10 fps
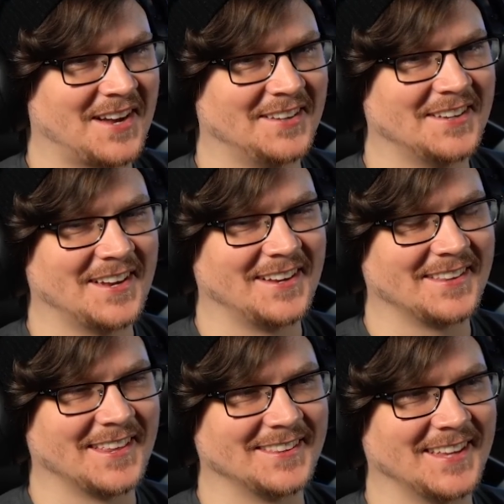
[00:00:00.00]
I
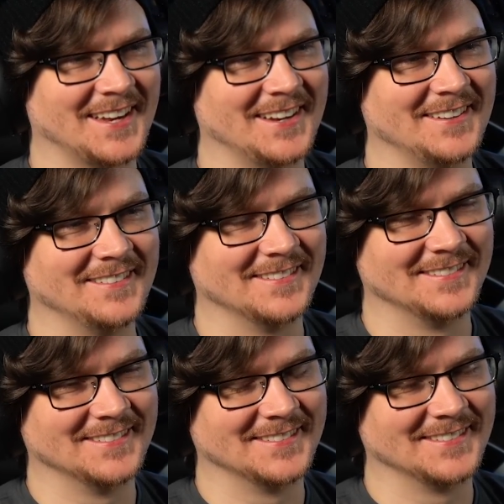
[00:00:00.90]
like that
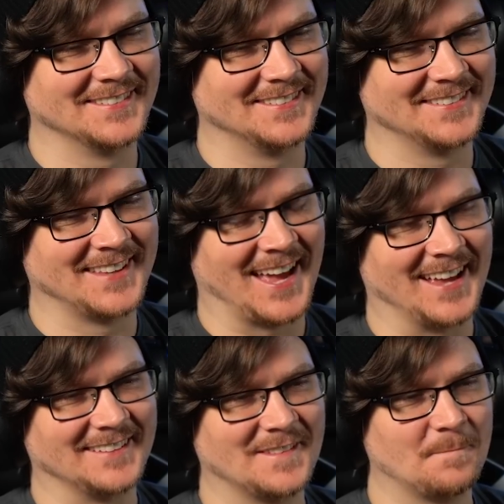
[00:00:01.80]

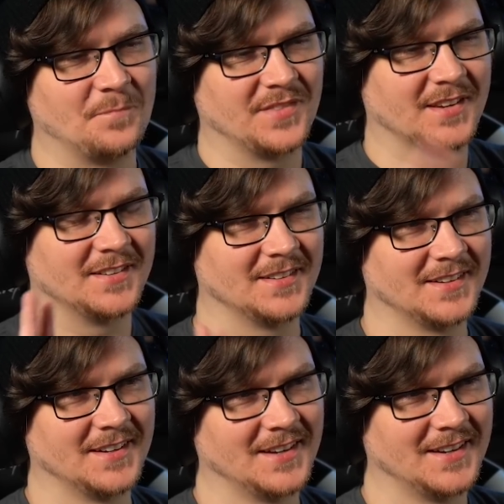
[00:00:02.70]
that
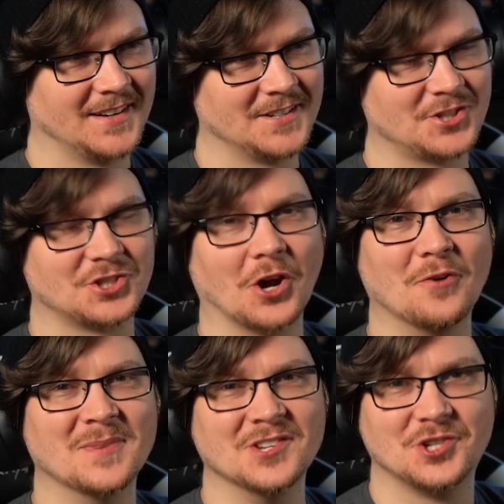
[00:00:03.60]

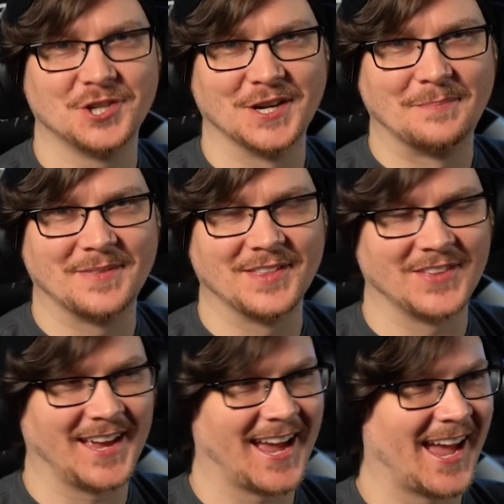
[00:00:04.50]
showmanship that
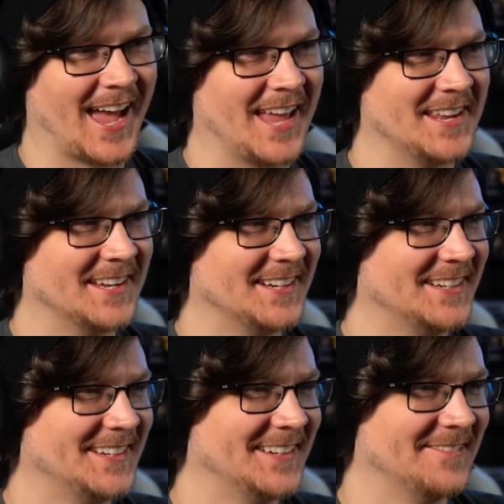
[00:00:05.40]
they had
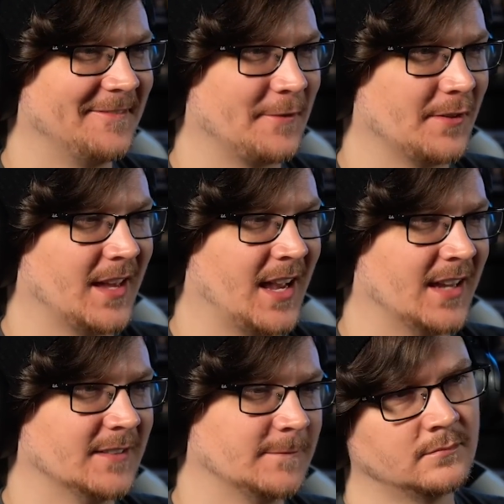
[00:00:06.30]
for
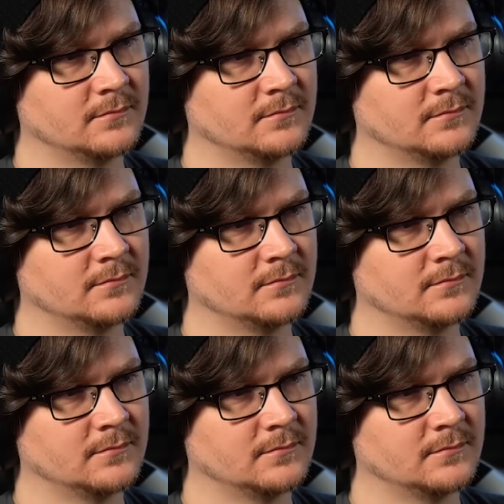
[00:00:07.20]
that.